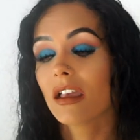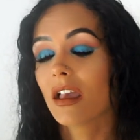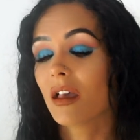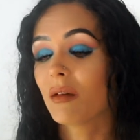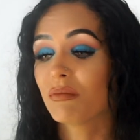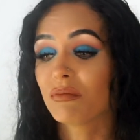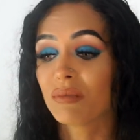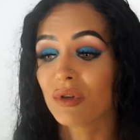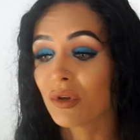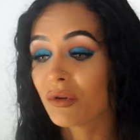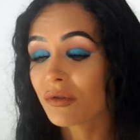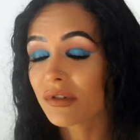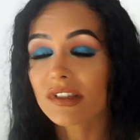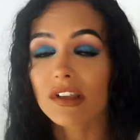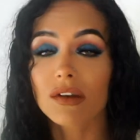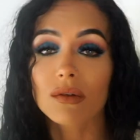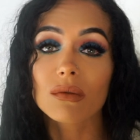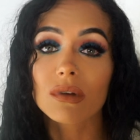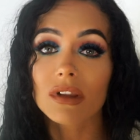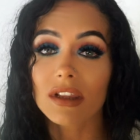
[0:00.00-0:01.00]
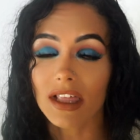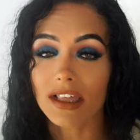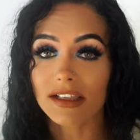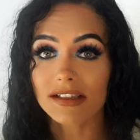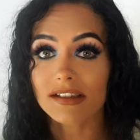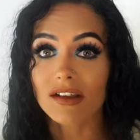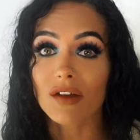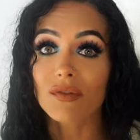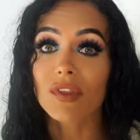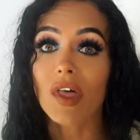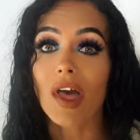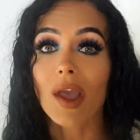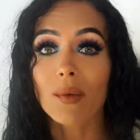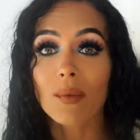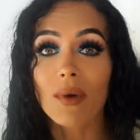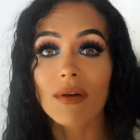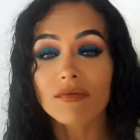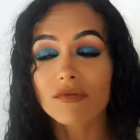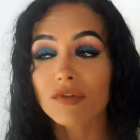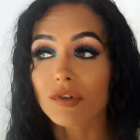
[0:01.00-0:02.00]
abuse and all of that stuff that I
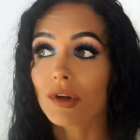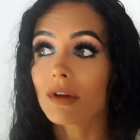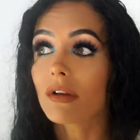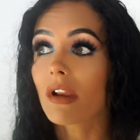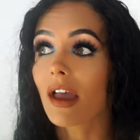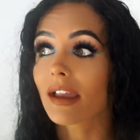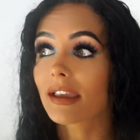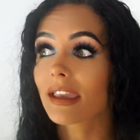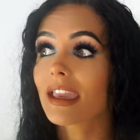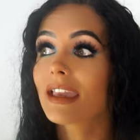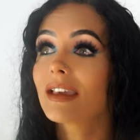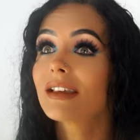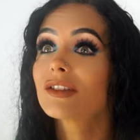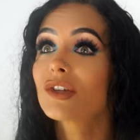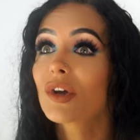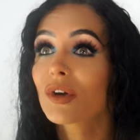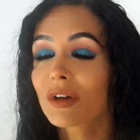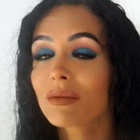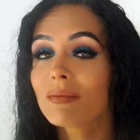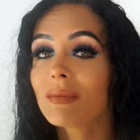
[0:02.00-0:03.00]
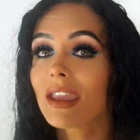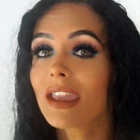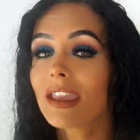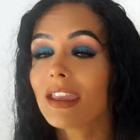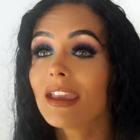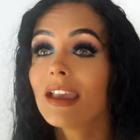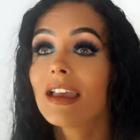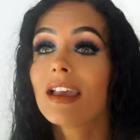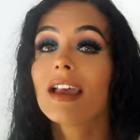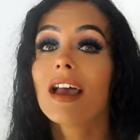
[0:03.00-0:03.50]
went through, like, it took me